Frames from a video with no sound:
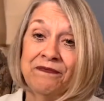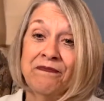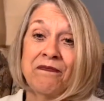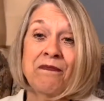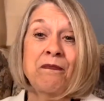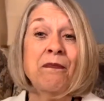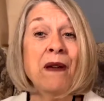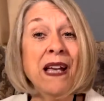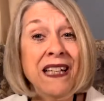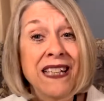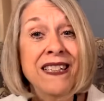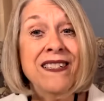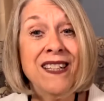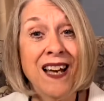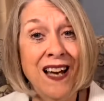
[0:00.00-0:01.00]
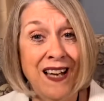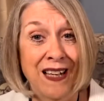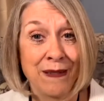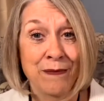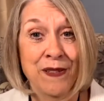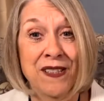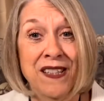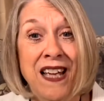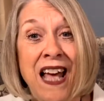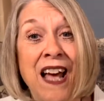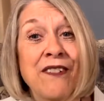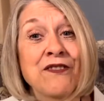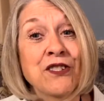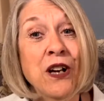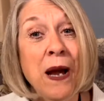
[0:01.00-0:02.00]
Many times
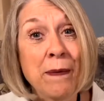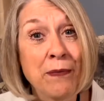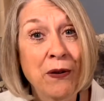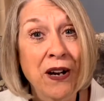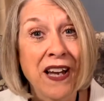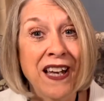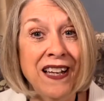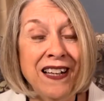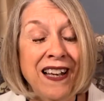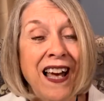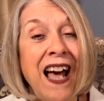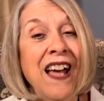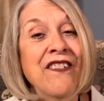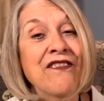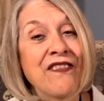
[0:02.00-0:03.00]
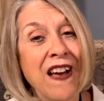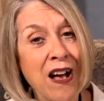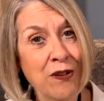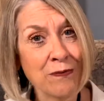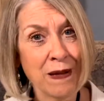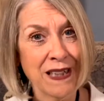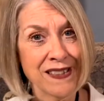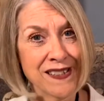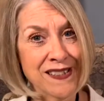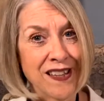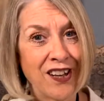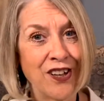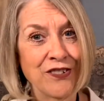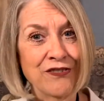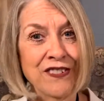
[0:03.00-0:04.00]
after I prayed, I found
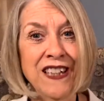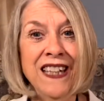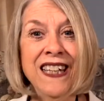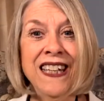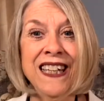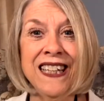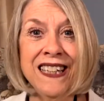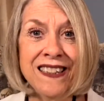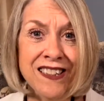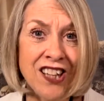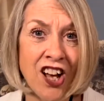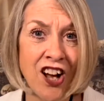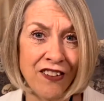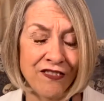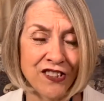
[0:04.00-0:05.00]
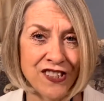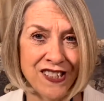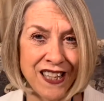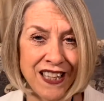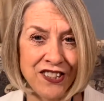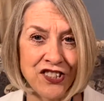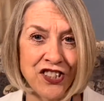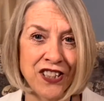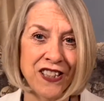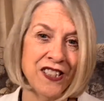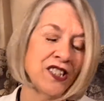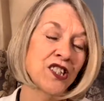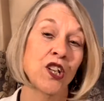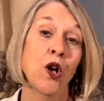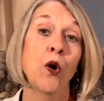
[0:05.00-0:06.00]
myself in
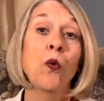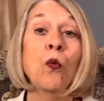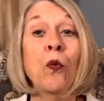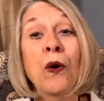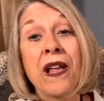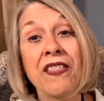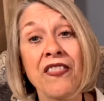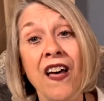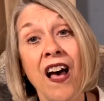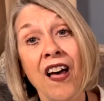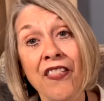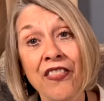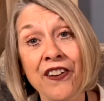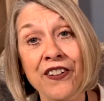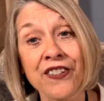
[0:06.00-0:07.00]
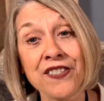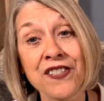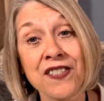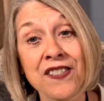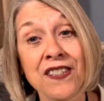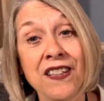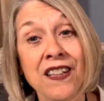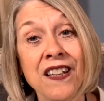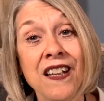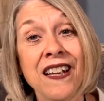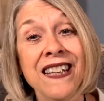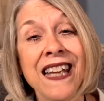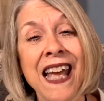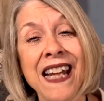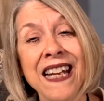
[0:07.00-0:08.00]
conversations with others
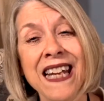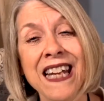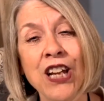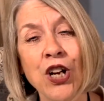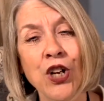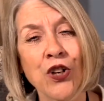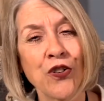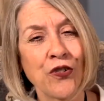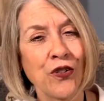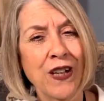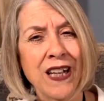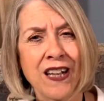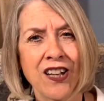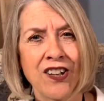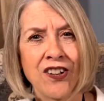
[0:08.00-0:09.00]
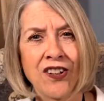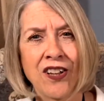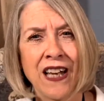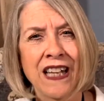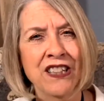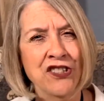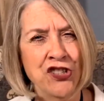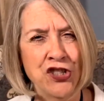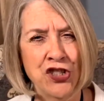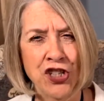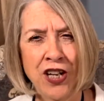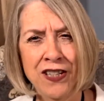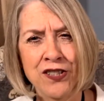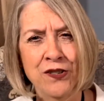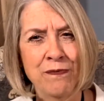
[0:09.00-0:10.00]
getting critical and
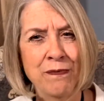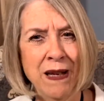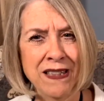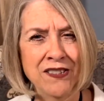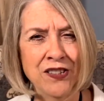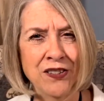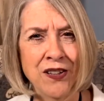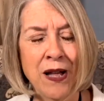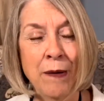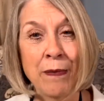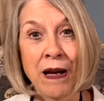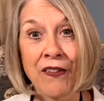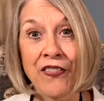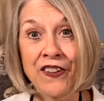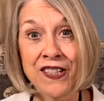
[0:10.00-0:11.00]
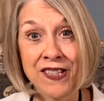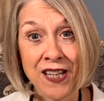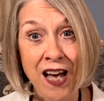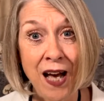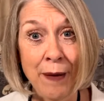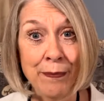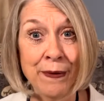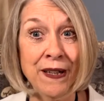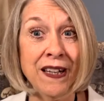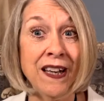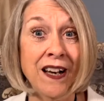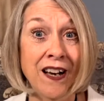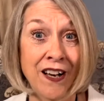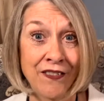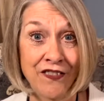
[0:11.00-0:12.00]
judgmental about the topic
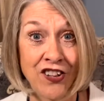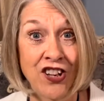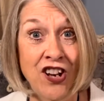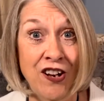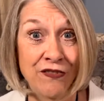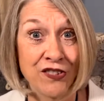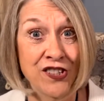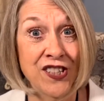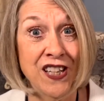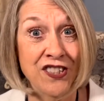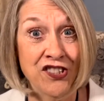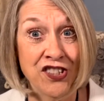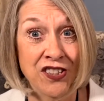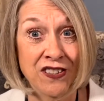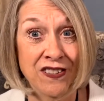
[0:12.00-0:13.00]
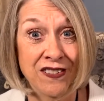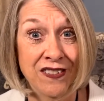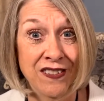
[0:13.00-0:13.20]
of the conversation.